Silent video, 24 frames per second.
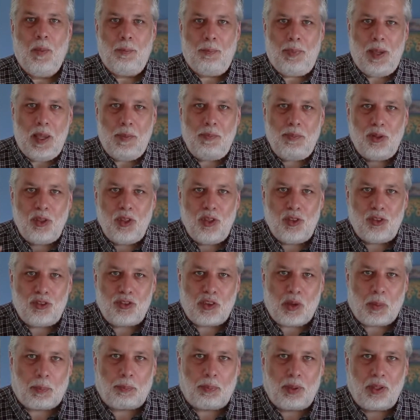people
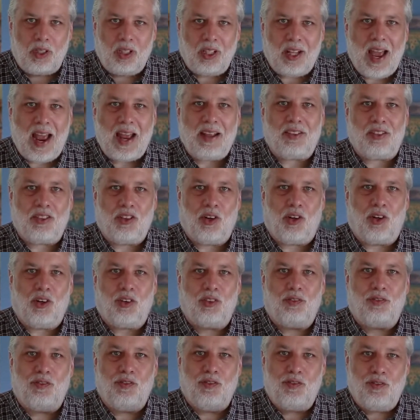used to plant
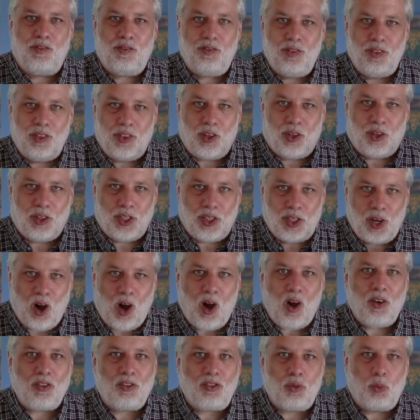their
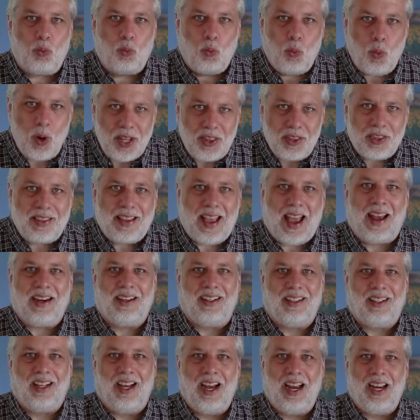yards with
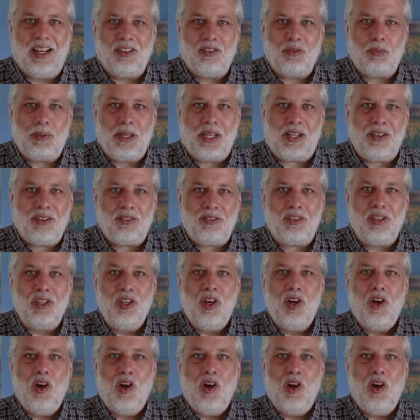dandelions because